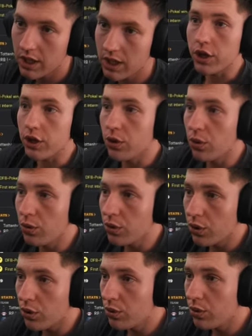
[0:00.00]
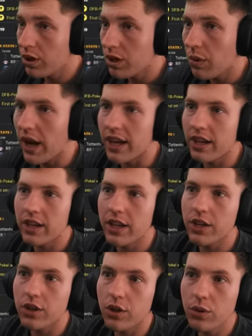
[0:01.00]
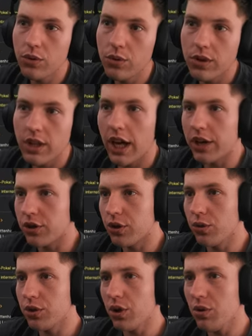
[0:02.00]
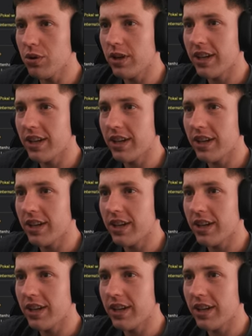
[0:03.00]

Nkudu... Wait, Nkuku?